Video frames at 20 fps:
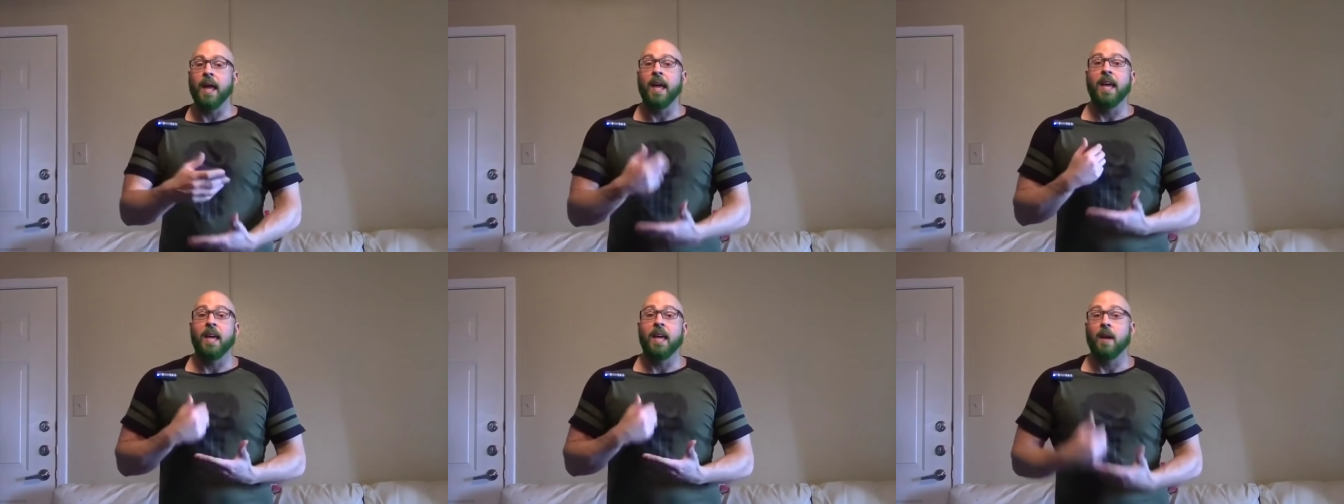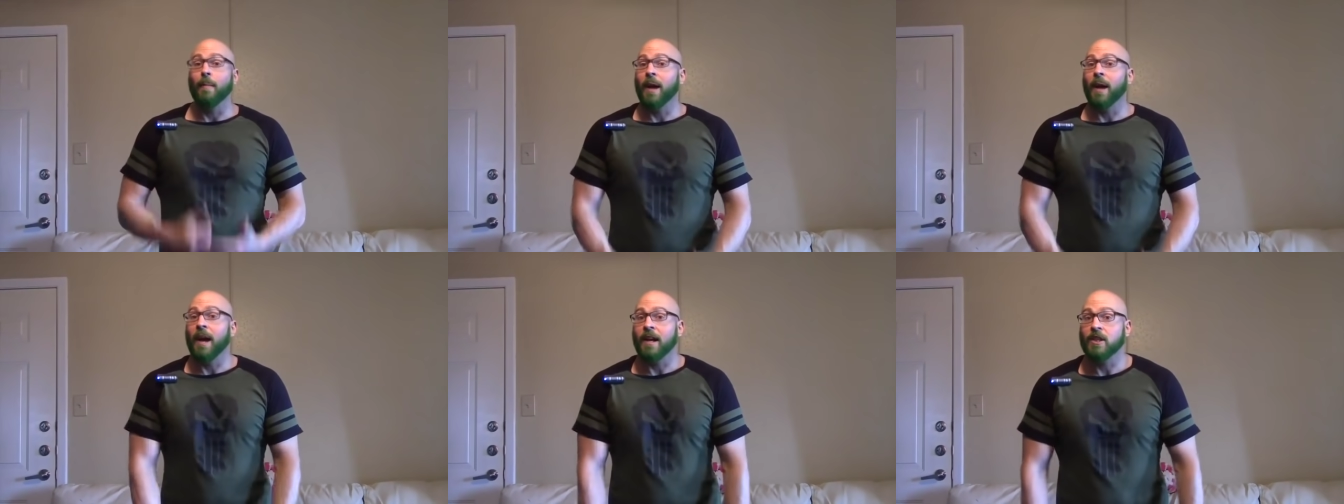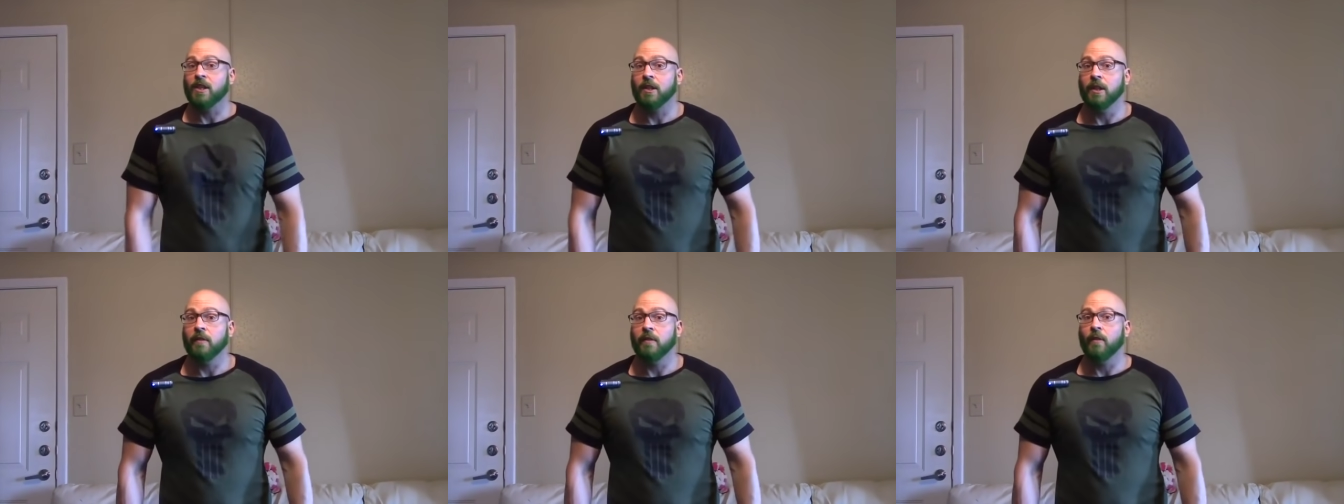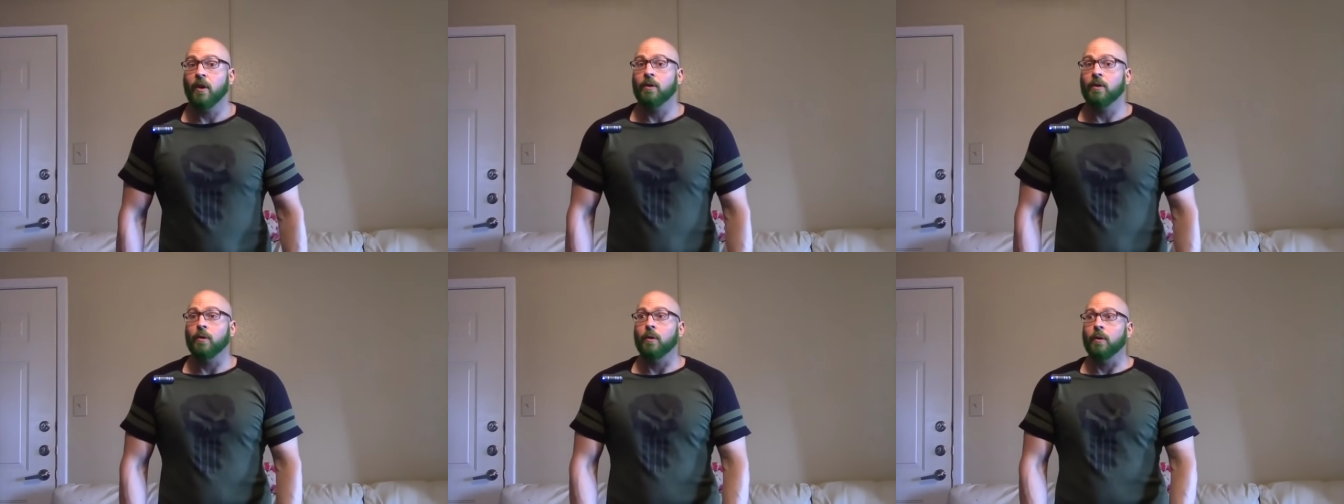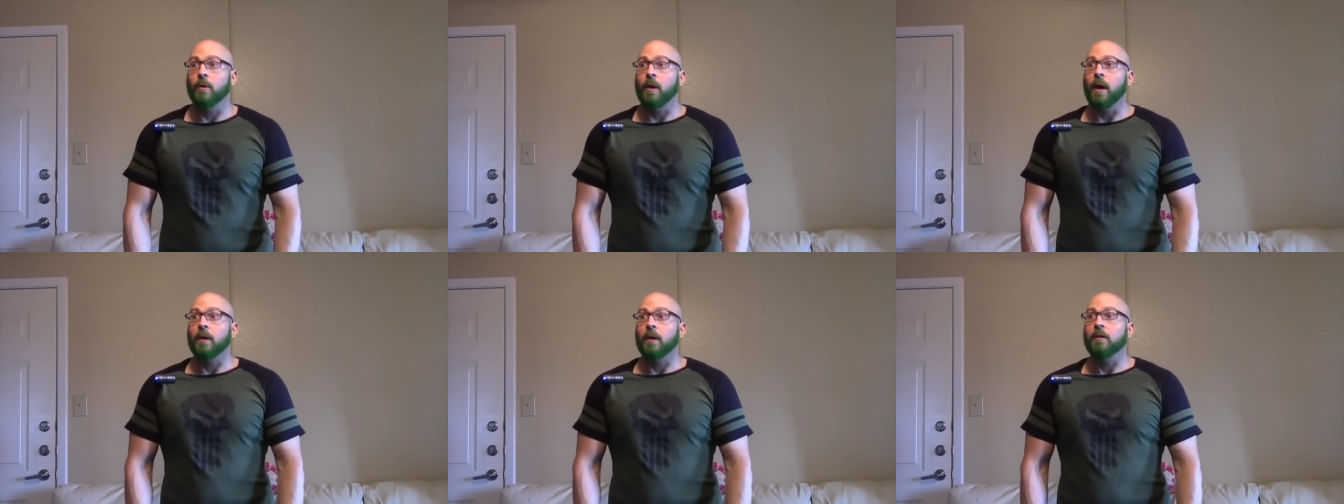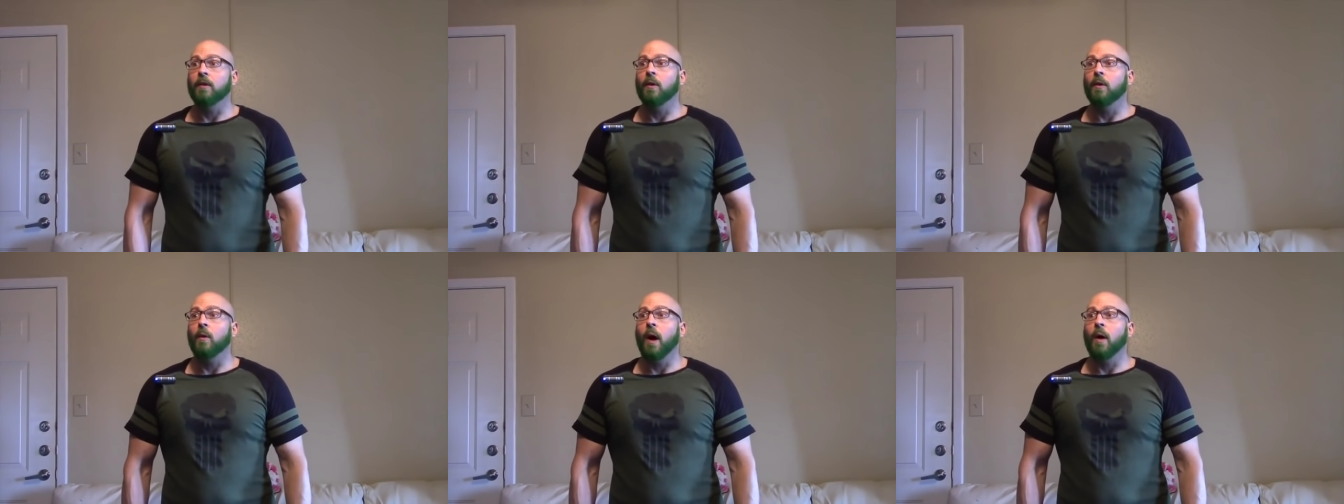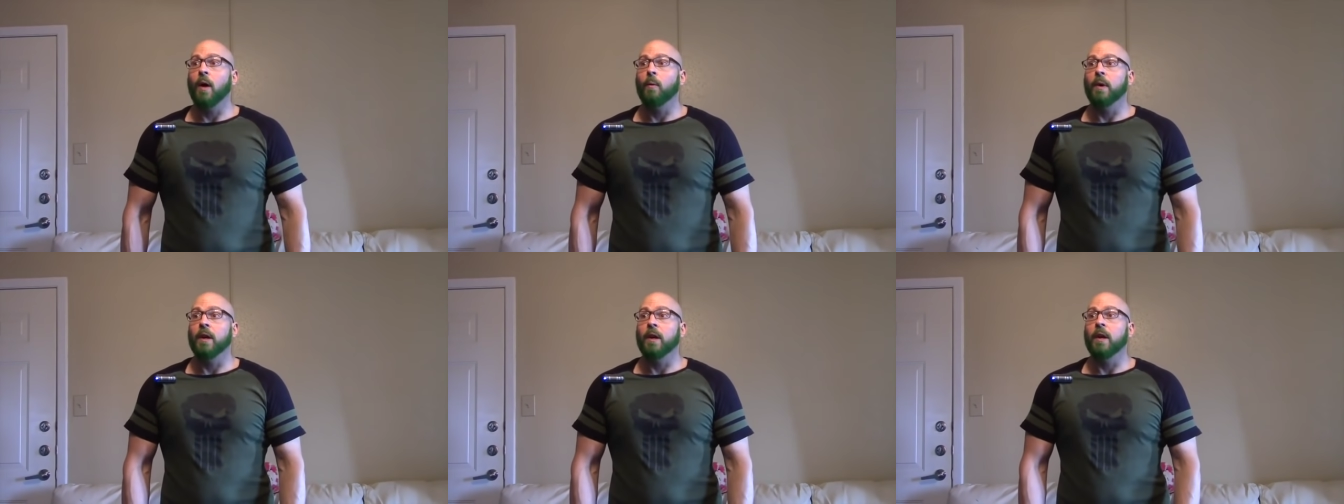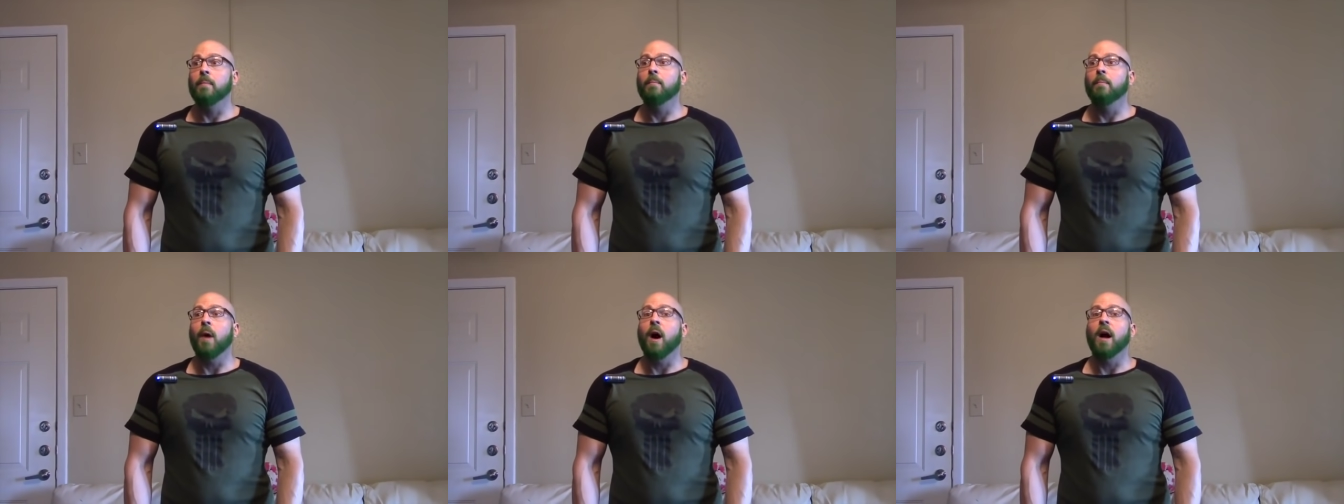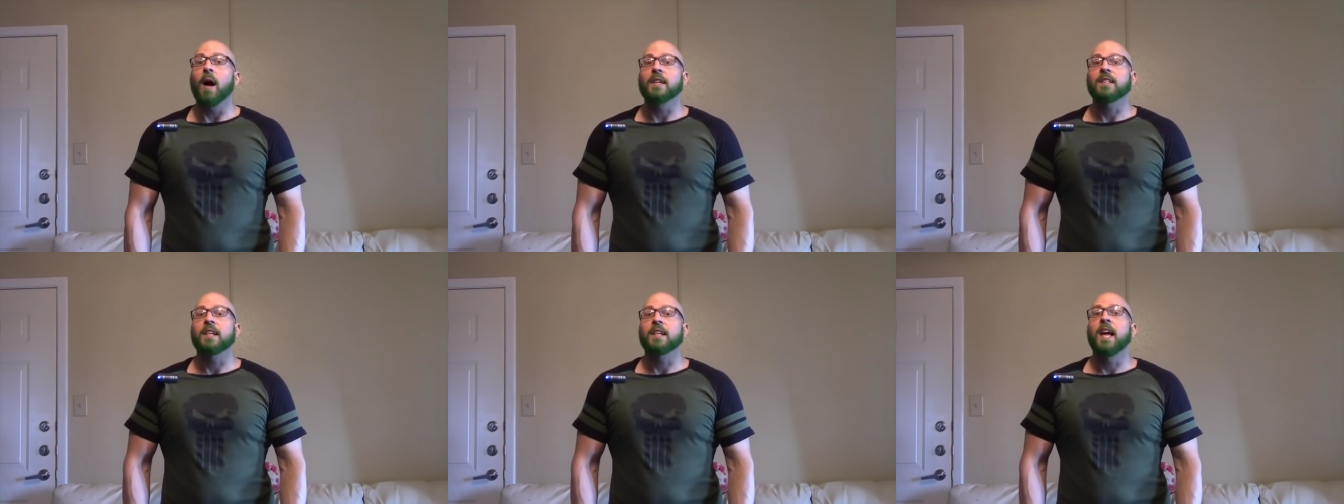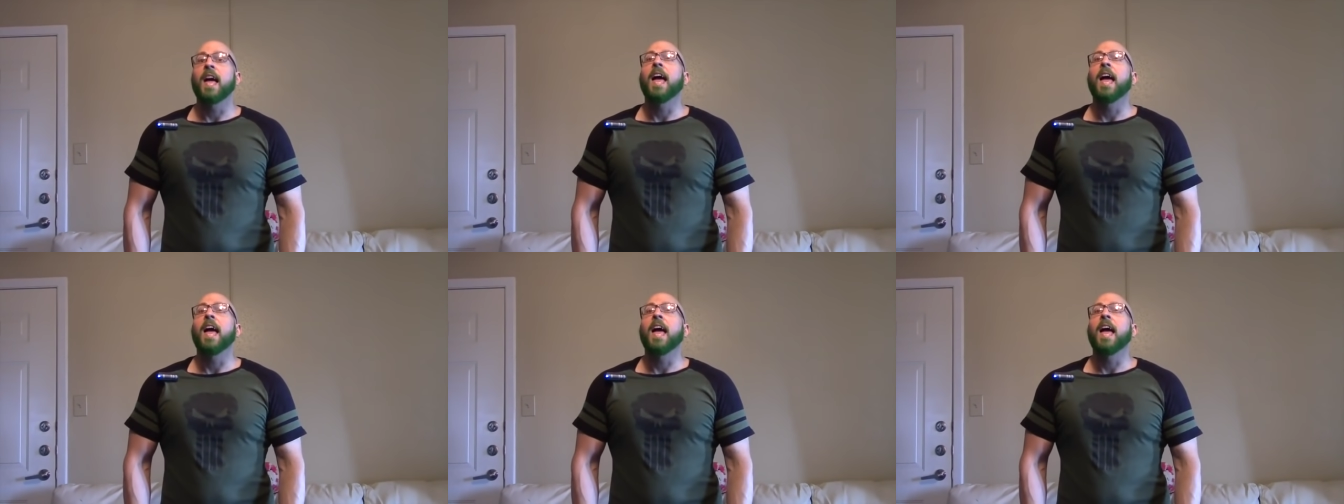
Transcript: Am I actually fertile or not? So I went and bought